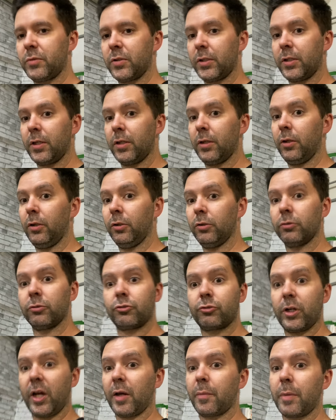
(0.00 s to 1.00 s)
to kill
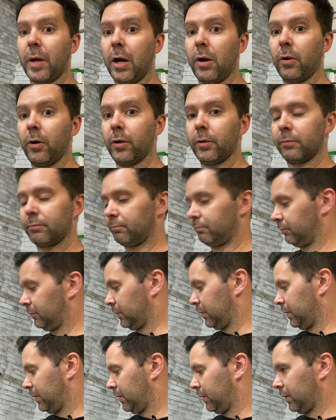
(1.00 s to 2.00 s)
track power.
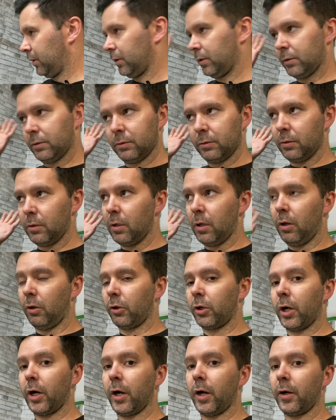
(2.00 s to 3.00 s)
All
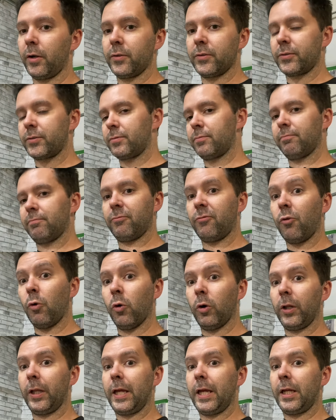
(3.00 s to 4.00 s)
cars,
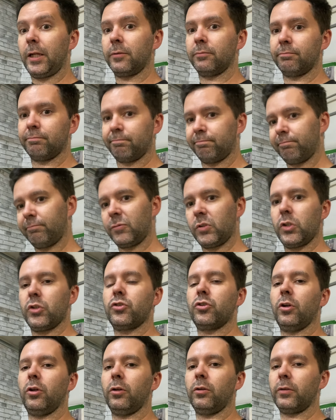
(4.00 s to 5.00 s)
4-lane,
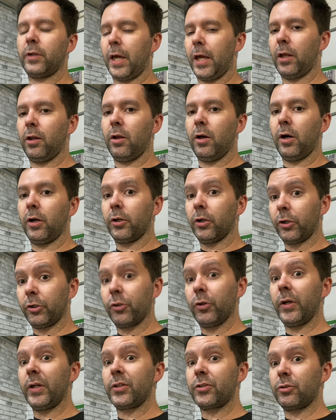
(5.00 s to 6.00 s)
digital, analog, are
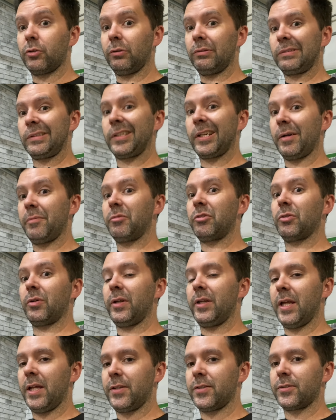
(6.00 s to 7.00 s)
going to come to a
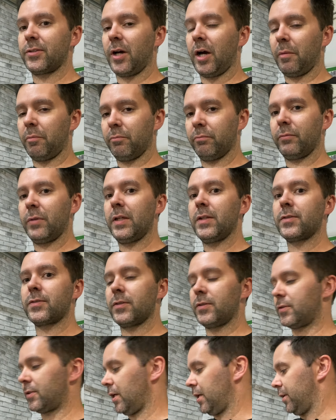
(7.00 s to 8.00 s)
dead stop
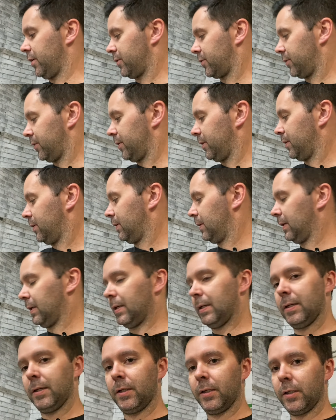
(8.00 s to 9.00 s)
instantaneously
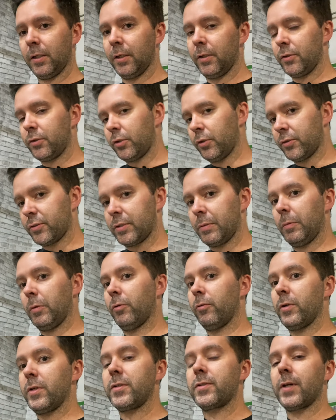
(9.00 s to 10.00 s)
until someone
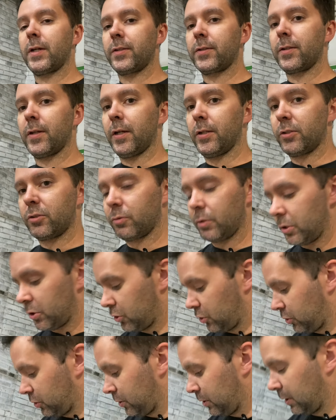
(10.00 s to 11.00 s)
resets that
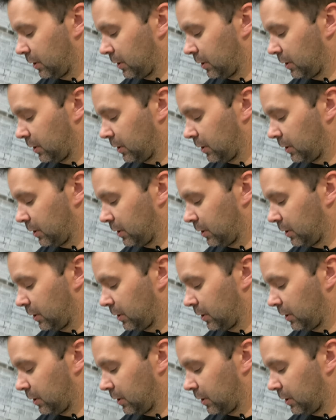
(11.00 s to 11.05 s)
switch.